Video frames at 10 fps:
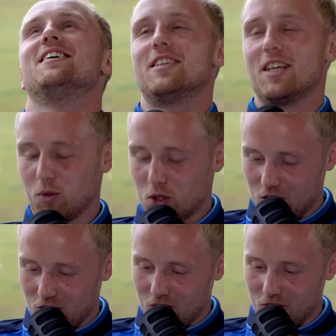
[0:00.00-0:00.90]
See, I would
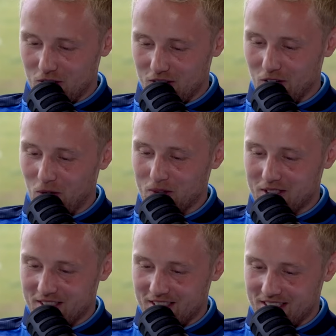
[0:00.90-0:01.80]
struggle not
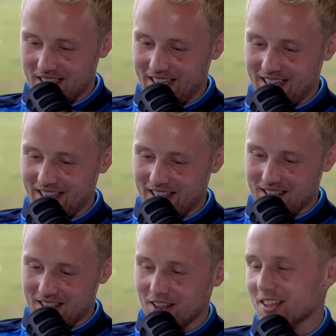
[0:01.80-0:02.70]
to say
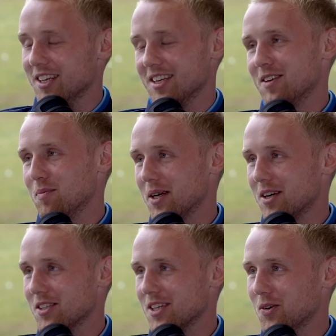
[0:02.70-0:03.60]
Cullen because